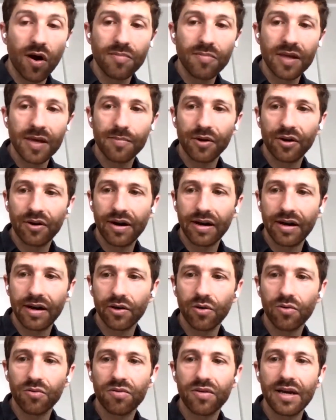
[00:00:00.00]
the hippocratic
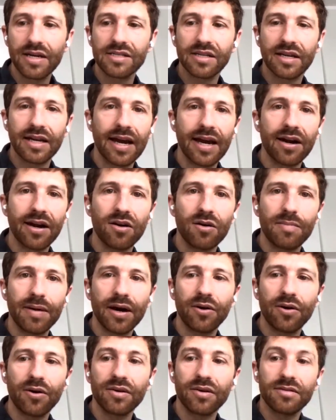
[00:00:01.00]
oath and to care
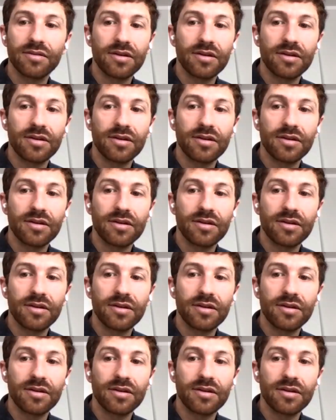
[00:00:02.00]
about